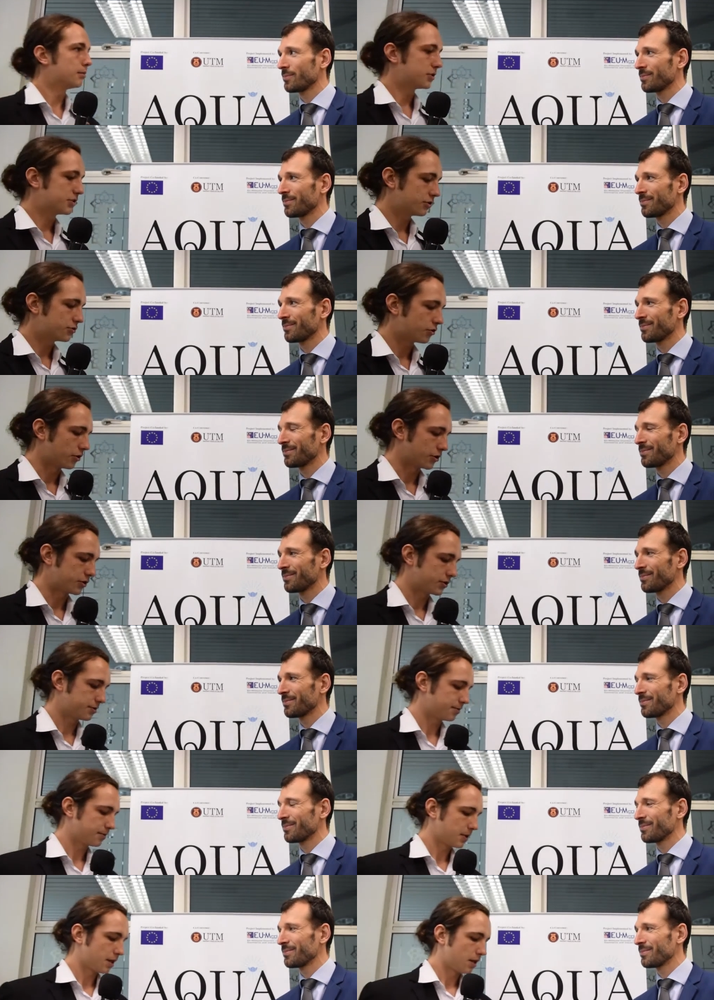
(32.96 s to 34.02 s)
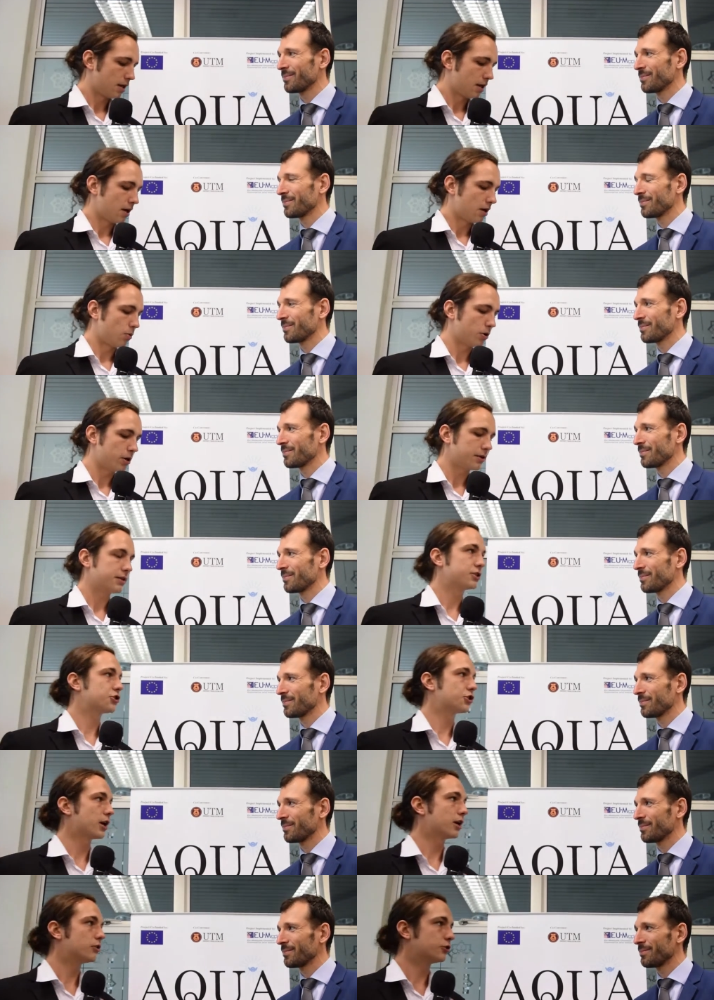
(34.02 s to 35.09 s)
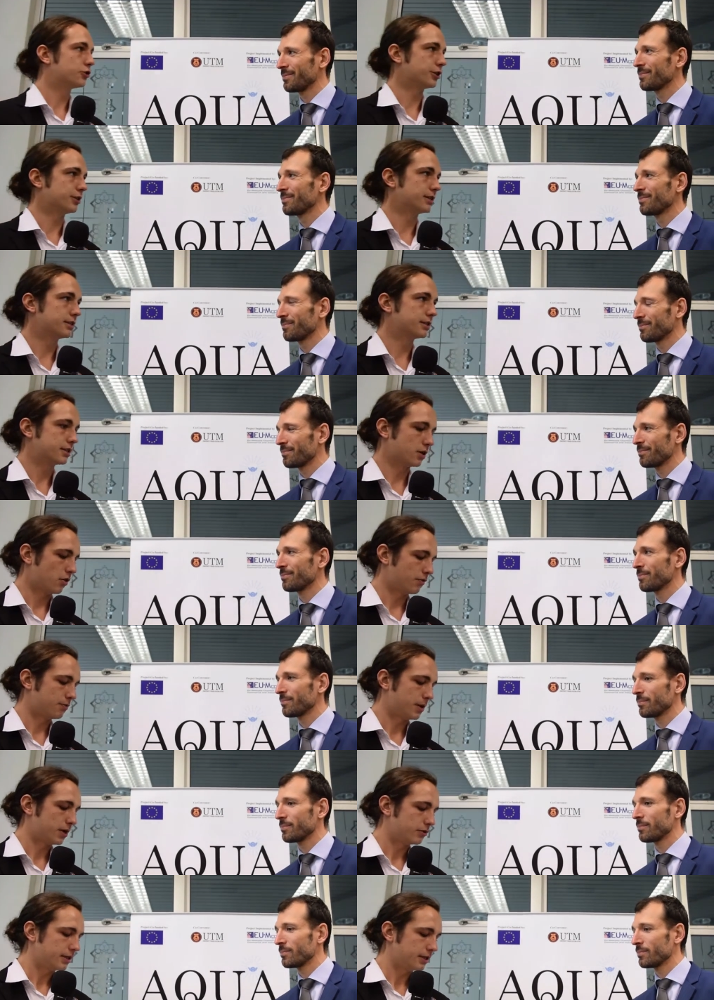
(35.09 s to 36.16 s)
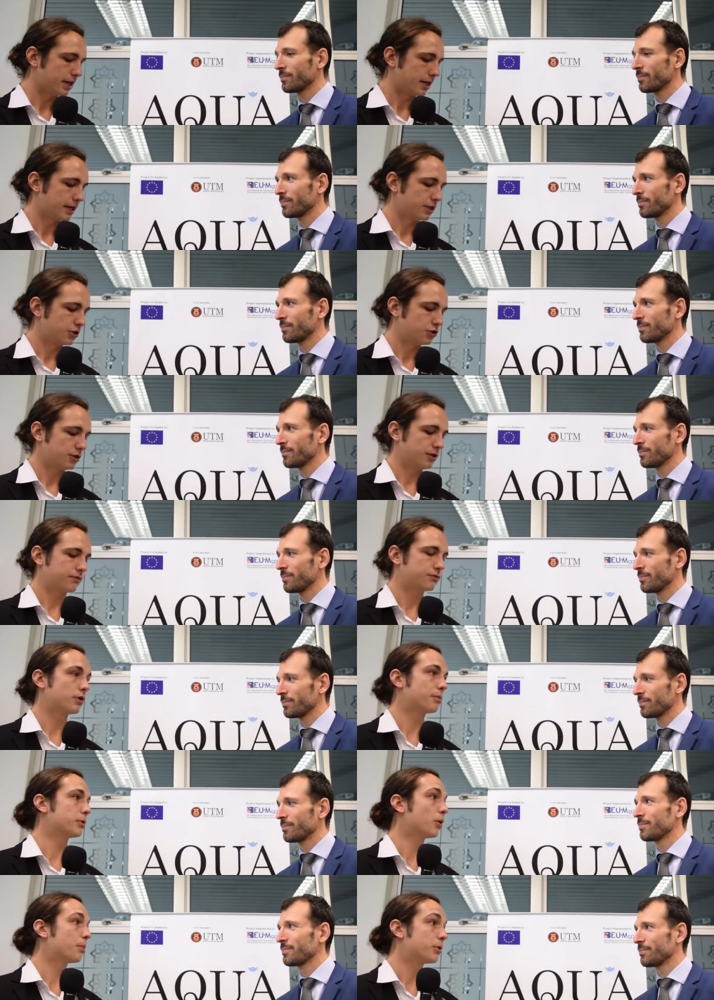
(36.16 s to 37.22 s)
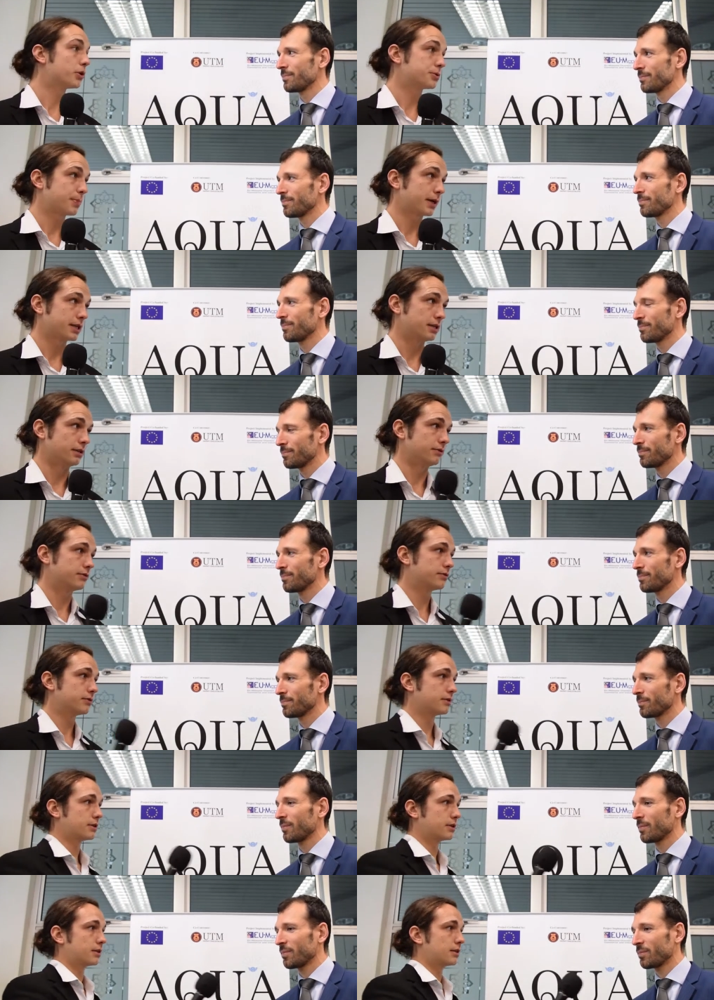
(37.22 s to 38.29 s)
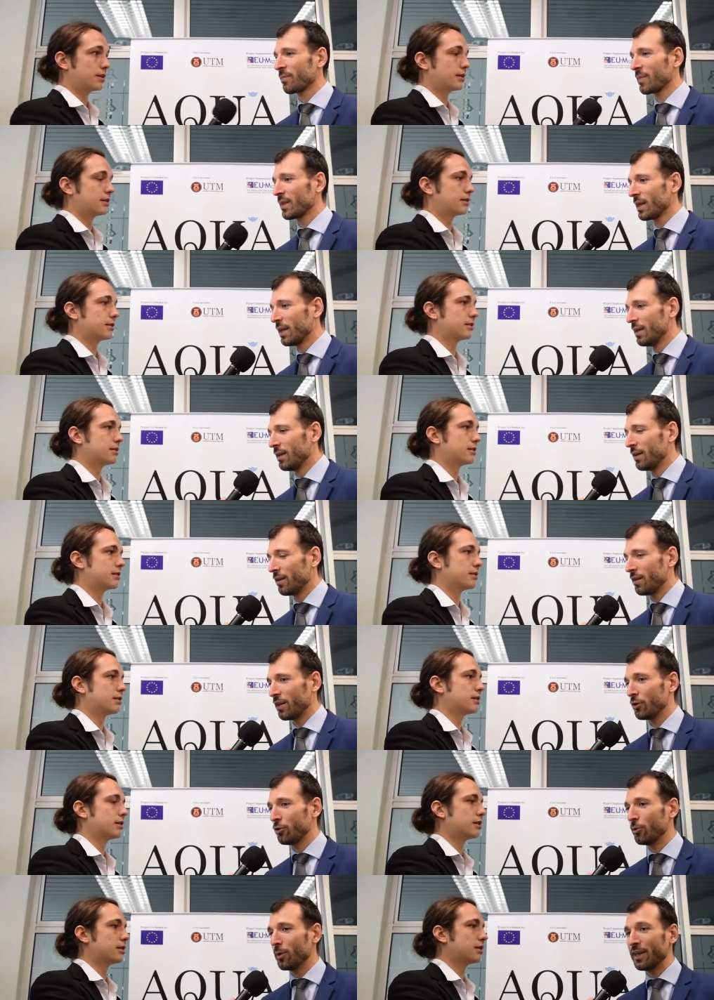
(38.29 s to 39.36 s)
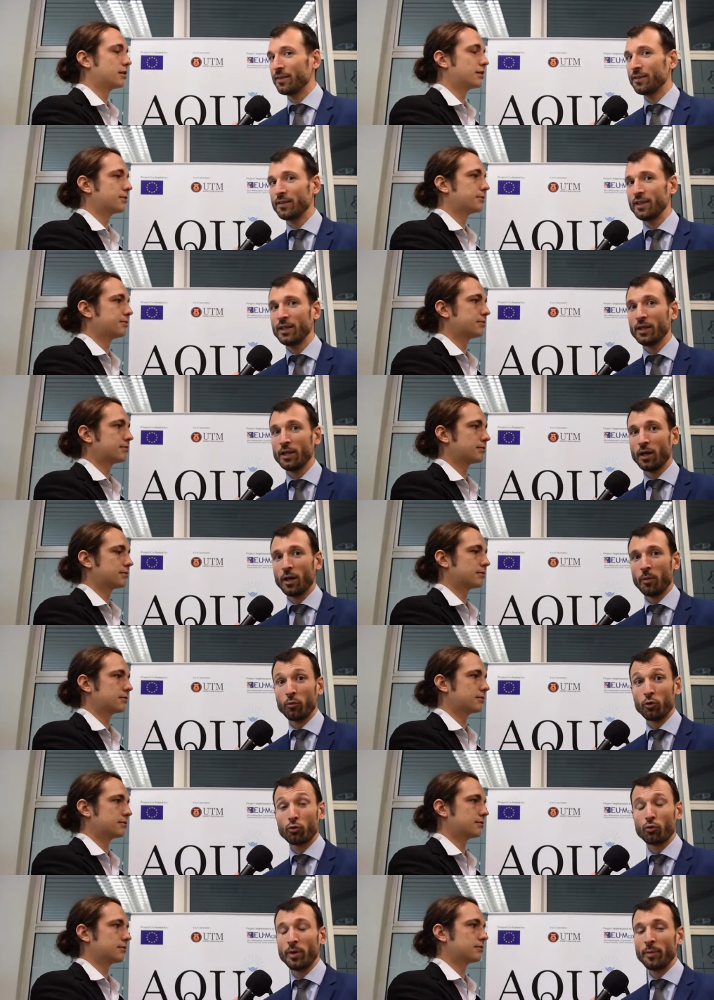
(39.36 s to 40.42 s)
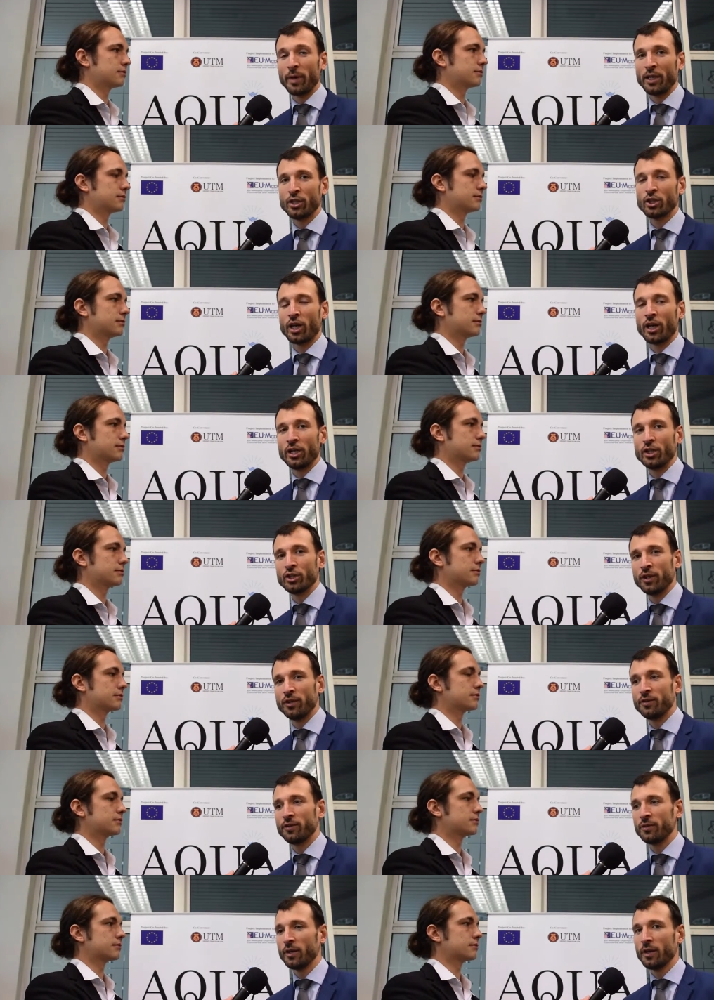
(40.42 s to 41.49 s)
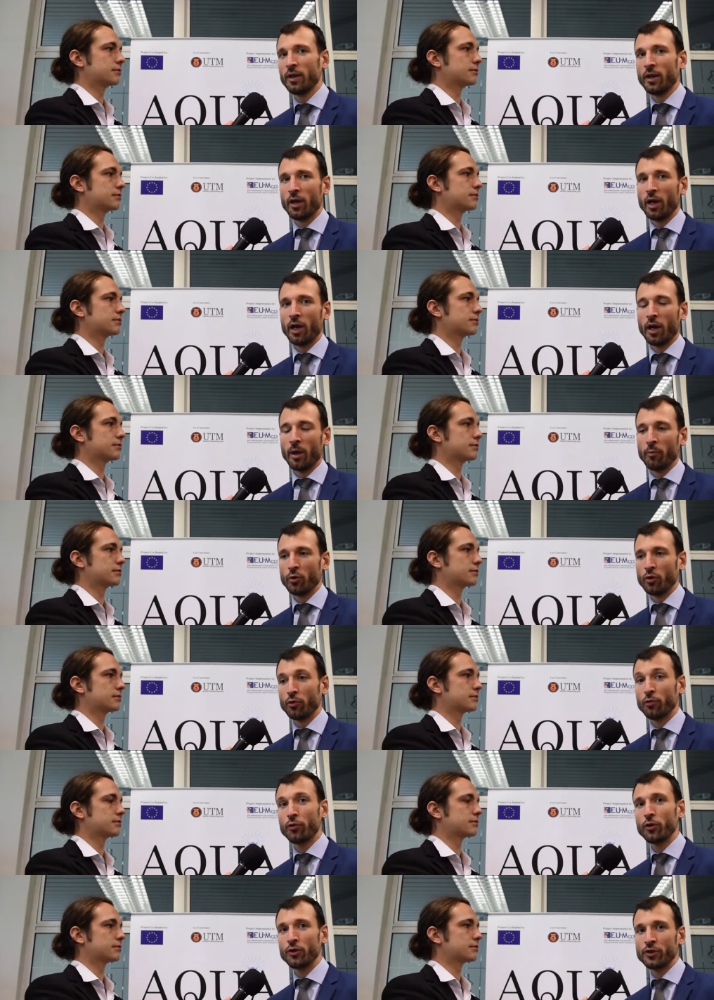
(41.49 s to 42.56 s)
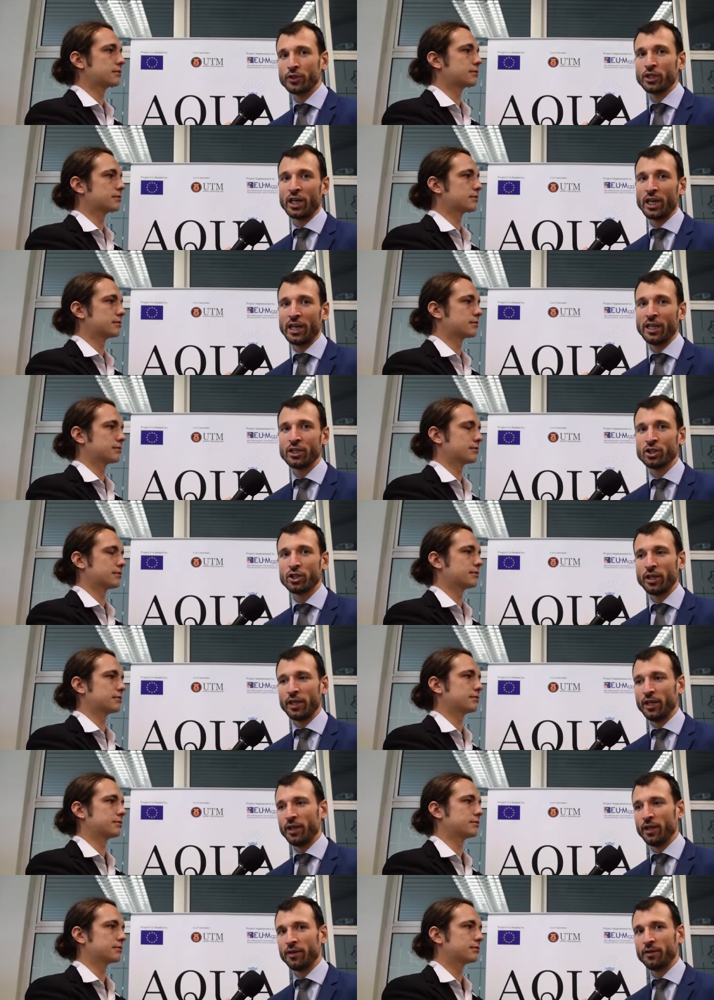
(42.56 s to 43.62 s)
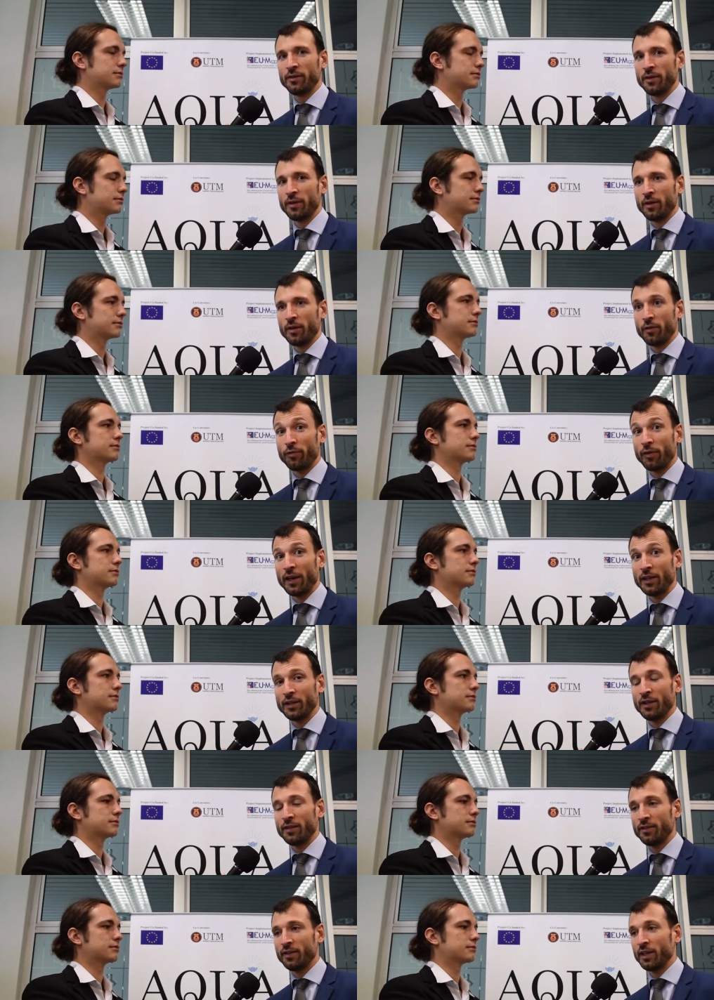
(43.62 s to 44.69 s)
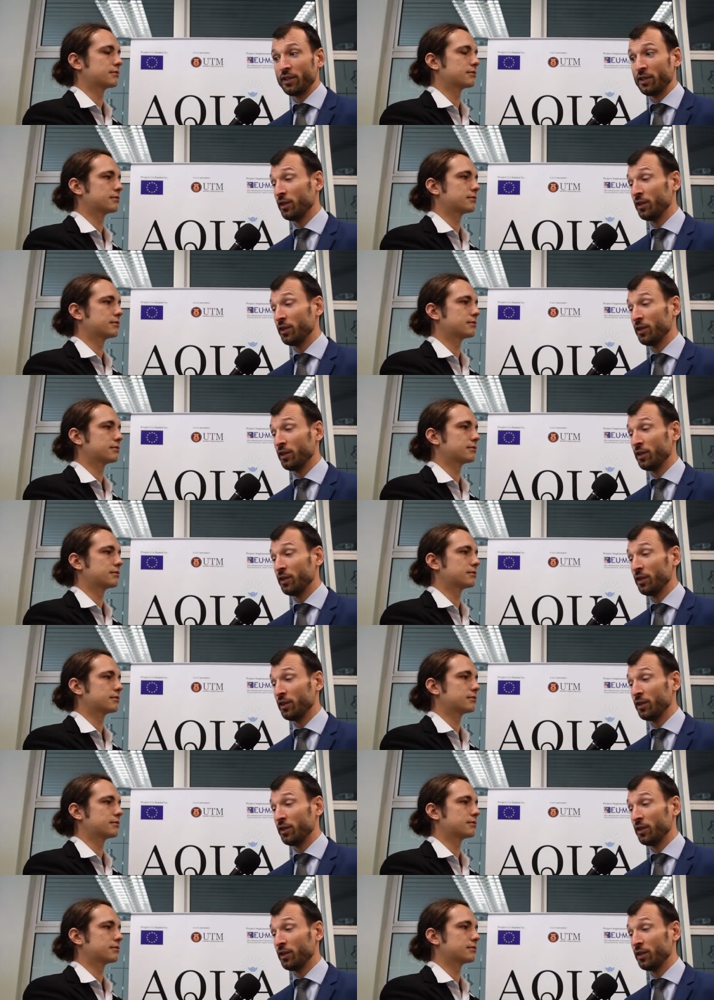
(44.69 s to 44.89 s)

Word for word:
Speaker 1: Mr. Dross, what are the challenges of marine energy from your perspective?
Speaker 2: Thank you. I see um, three main challenges. Um, the first challenge is financing